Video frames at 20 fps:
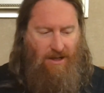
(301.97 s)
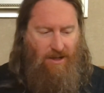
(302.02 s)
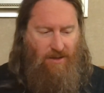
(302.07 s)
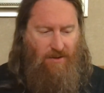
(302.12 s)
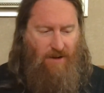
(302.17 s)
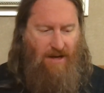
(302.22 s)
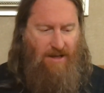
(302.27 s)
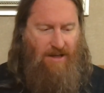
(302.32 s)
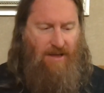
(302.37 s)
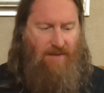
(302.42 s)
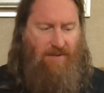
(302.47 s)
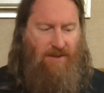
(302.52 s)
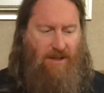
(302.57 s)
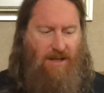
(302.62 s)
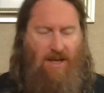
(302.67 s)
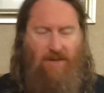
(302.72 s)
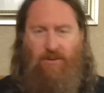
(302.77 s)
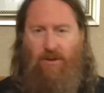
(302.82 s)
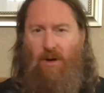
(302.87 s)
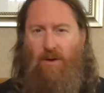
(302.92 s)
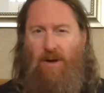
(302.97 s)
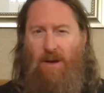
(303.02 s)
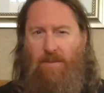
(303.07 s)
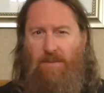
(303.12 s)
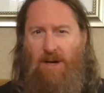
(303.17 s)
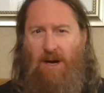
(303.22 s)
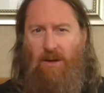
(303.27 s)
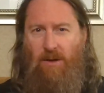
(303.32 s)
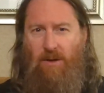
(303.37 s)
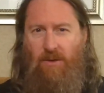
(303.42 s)
try to give you the
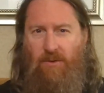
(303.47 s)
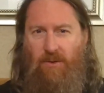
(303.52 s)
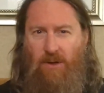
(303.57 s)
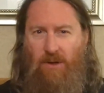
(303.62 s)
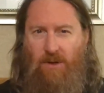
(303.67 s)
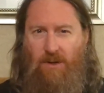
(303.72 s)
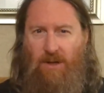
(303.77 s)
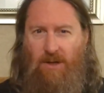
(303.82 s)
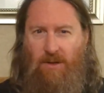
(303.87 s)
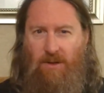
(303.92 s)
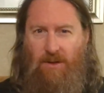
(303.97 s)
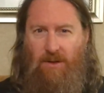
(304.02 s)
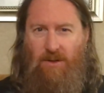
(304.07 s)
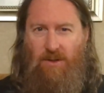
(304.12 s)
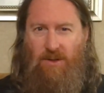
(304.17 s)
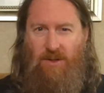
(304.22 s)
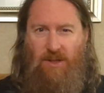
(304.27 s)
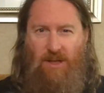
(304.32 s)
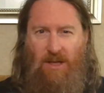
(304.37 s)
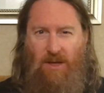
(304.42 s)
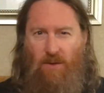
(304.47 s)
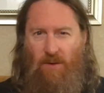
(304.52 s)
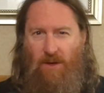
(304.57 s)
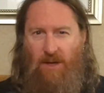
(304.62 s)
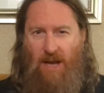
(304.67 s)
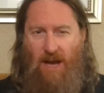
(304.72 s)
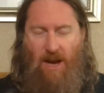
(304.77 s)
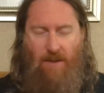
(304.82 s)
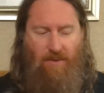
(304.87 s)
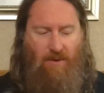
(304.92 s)
SRM color so you can see on
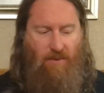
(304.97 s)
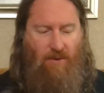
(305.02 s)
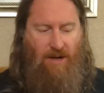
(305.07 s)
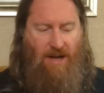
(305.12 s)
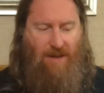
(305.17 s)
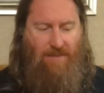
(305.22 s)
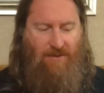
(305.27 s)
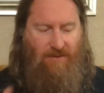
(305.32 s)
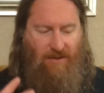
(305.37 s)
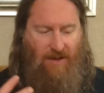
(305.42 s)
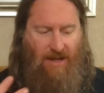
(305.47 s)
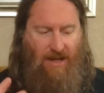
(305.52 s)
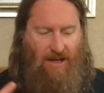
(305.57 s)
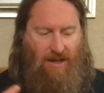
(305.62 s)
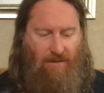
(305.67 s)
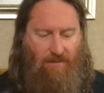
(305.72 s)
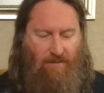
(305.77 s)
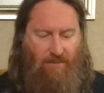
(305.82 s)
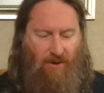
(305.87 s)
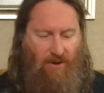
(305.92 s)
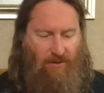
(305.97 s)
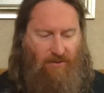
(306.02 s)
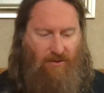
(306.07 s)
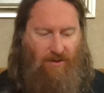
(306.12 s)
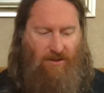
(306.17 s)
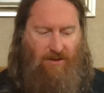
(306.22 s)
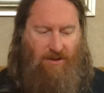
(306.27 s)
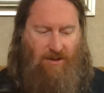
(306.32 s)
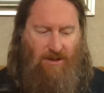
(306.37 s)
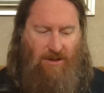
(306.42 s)
camera what I'm seeing in
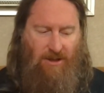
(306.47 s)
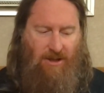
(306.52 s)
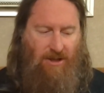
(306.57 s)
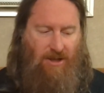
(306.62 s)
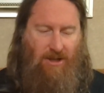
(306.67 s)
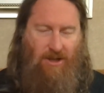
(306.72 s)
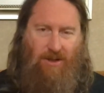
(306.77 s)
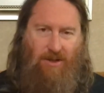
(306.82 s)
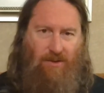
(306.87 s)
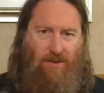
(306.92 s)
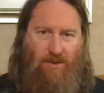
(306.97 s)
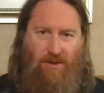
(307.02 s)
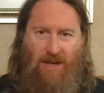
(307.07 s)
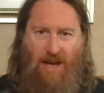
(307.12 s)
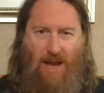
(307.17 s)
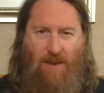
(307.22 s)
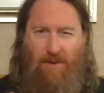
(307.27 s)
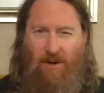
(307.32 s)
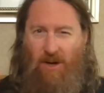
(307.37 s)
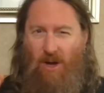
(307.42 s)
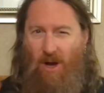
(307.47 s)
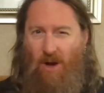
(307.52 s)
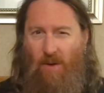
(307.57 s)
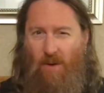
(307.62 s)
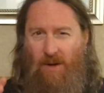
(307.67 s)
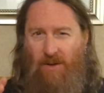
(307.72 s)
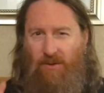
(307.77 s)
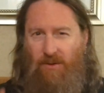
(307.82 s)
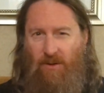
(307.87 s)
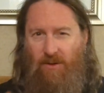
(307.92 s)
person. Because on camera, it
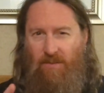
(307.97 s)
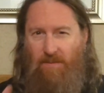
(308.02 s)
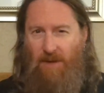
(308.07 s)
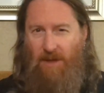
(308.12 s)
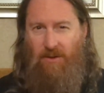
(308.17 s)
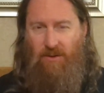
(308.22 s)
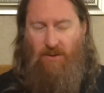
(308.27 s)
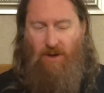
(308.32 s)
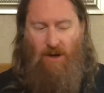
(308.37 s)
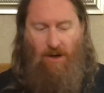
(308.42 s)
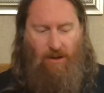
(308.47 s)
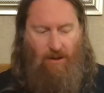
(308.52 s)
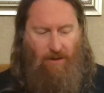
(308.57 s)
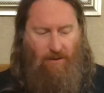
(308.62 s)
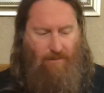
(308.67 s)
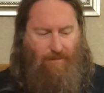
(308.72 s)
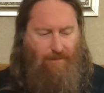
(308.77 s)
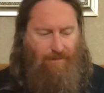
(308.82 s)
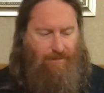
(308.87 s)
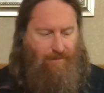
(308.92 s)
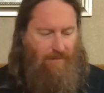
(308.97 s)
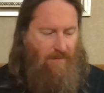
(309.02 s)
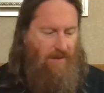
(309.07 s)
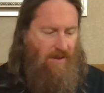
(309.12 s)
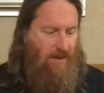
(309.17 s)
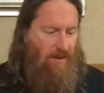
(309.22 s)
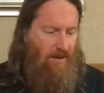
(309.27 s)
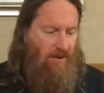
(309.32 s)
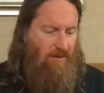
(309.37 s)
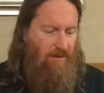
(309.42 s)
always looks much darker.
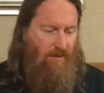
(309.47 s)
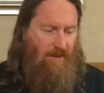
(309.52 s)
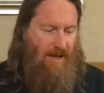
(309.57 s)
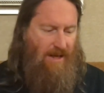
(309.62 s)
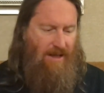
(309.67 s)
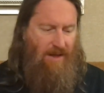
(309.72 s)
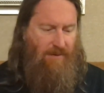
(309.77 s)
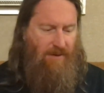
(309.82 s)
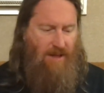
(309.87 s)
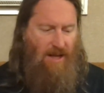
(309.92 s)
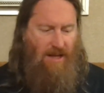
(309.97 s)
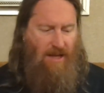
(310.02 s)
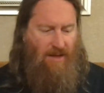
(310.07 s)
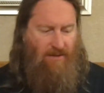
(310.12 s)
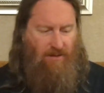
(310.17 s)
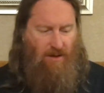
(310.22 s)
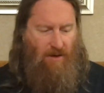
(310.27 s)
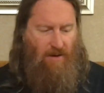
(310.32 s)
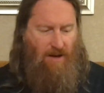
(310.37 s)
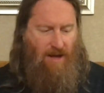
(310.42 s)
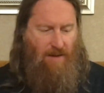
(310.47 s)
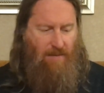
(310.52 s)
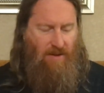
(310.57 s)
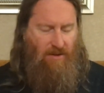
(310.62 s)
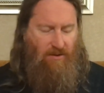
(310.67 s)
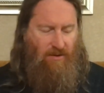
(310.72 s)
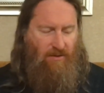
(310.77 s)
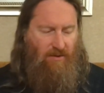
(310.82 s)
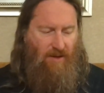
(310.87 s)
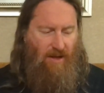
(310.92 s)
So when I give you that SRM,
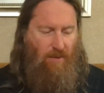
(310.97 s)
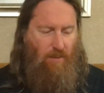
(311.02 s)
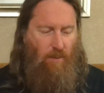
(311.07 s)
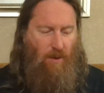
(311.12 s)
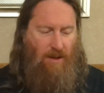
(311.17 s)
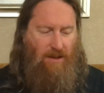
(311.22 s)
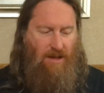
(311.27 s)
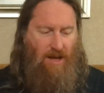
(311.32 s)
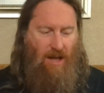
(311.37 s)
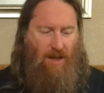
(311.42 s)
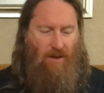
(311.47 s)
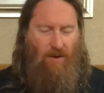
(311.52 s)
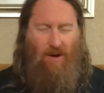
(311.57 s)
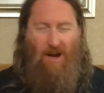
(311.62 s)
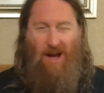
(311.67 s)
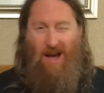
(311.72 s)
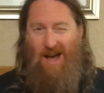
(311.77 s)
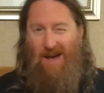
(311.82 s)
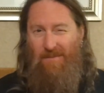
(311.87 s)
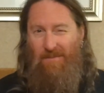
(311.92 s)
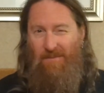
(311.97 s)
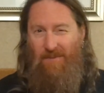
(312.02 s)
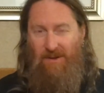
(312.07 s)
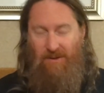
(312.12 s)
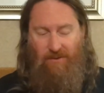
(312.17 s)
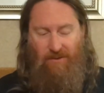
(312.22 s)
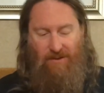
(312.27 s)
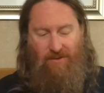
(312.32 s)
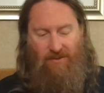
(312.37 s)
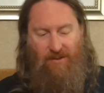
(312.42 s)
it's just like what color I'm
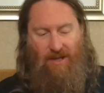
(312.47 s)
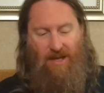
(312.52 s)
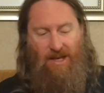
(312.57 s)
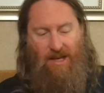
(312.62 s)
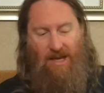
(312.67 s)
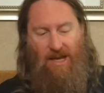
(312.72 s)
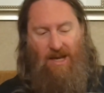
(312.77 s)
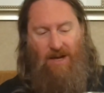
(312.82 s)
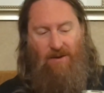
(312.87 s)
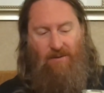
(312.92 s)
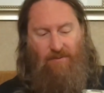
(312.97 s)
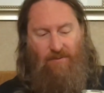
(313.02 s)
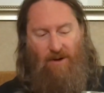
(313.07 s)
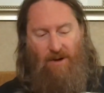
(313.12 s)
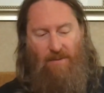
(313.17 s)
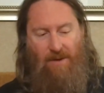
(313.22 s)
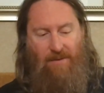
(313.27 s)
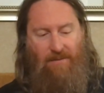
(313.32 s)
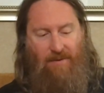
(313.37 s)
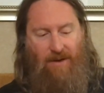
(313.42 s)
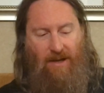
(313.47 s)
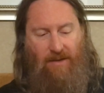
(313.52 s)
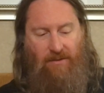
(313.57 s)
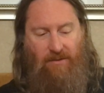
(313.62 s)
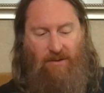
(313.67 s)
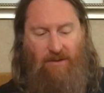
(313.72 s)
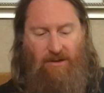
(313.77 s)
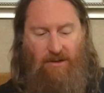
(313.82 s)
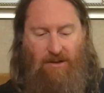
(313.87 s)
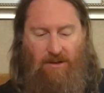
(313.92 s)
visually seeing here in front of my face.